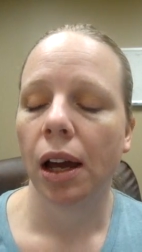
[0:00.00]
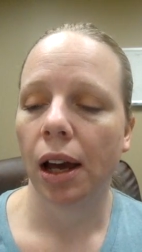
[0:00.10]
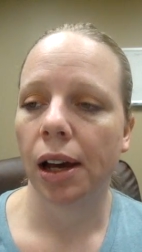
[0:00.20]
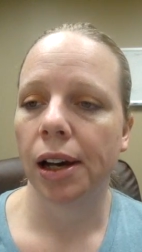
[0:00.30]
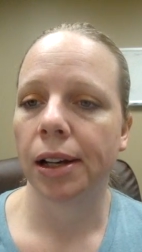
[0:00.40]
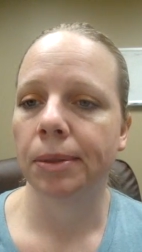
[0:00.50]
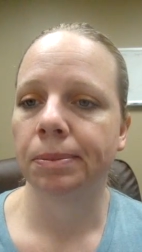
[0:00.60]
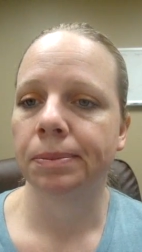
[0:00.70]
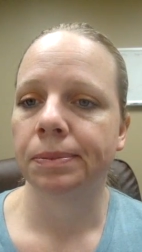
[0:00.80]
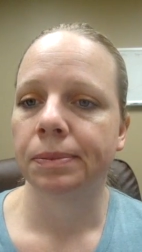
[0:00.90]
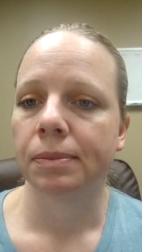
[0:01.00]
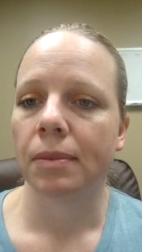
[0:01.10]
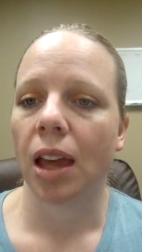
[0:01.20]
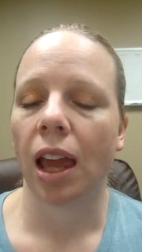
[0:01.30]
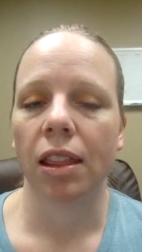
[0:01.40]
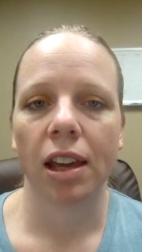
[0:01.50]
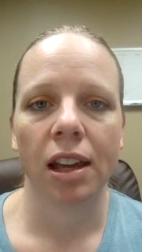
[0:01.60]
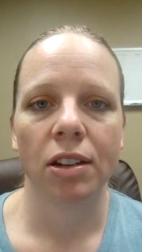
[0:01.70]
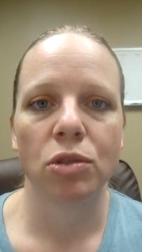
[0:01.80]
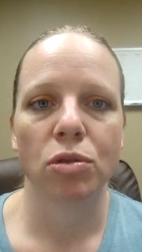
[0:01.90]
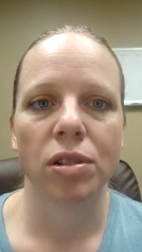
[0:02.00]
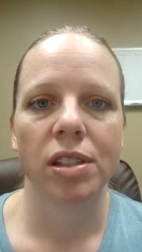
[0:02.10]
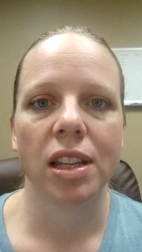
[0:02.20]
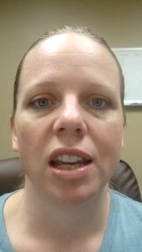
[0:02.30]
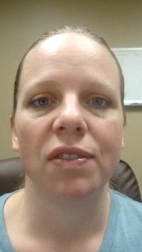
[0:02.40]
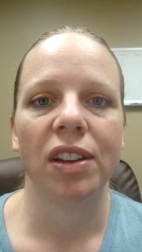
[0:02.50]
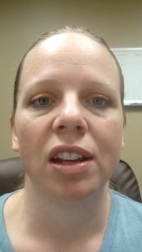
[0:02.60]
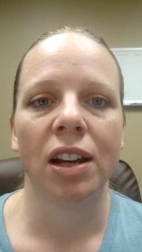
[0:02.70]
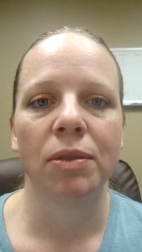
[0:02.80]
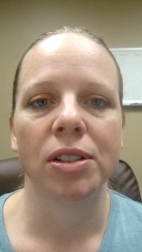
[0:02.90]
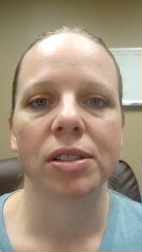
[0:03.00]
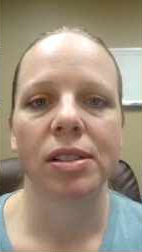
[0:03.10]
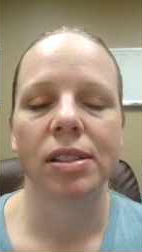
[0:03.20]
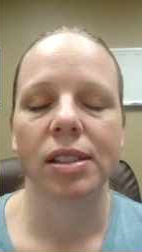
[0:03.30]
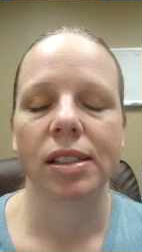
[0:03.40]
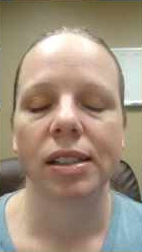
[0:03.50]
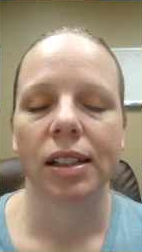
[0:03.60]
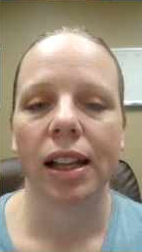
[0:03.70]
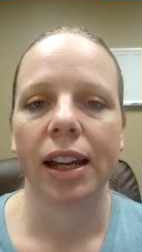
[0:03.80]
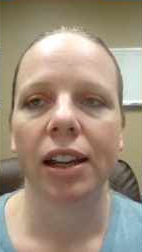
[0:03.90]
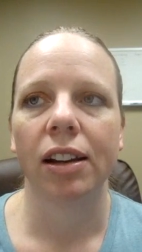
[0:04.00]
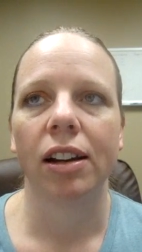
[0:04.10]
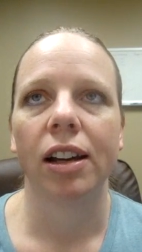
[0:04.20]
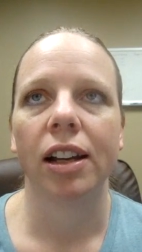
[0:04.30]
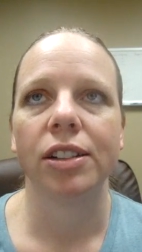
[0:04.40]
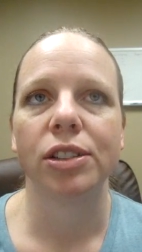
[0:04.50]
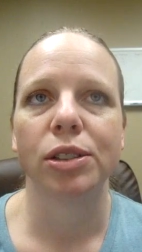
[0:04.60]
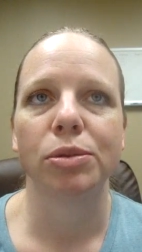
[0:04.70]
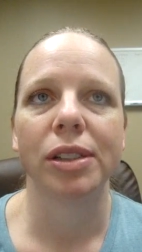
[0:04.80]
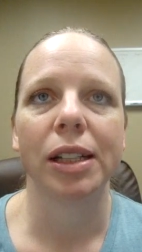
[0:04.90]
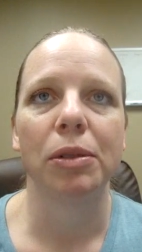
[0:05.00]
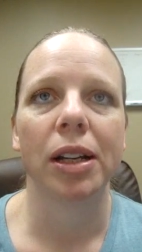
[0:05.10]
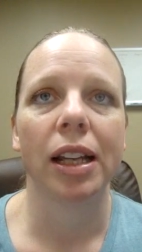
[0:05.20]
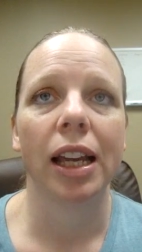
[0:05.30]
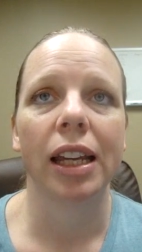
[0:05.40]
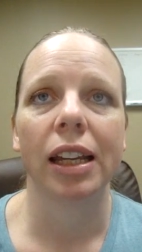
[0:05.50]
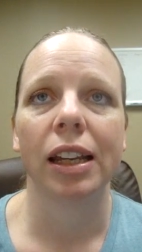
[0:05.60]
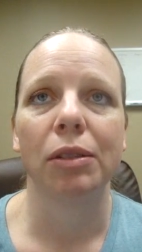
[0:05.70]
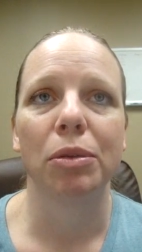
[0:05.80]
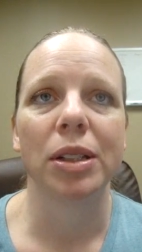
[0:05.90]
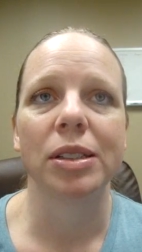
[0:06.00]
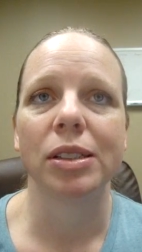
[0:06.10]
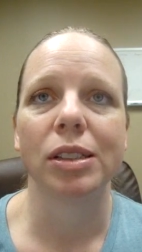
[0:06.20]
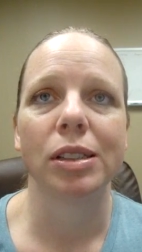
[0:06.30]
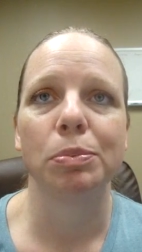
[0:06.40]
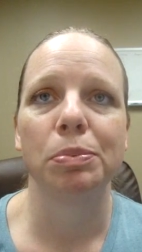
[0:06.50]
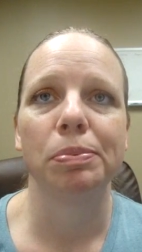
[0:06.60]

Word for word: Um, and then towards the evening I was like, God, I just really want like a Reese's